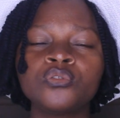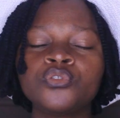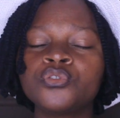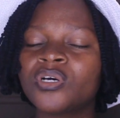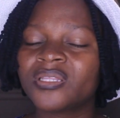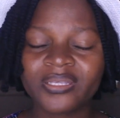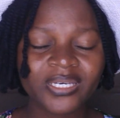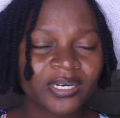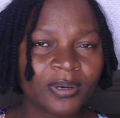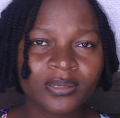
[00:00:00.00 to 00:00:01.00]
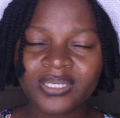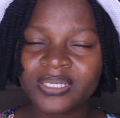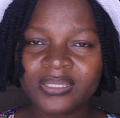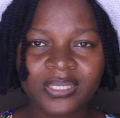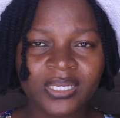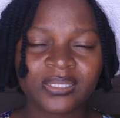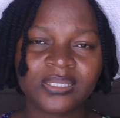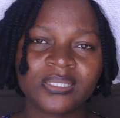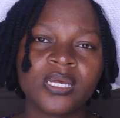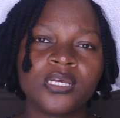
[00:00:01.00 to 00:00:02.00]
do not think about these
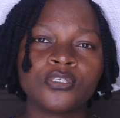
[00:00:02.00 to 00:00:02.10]
things.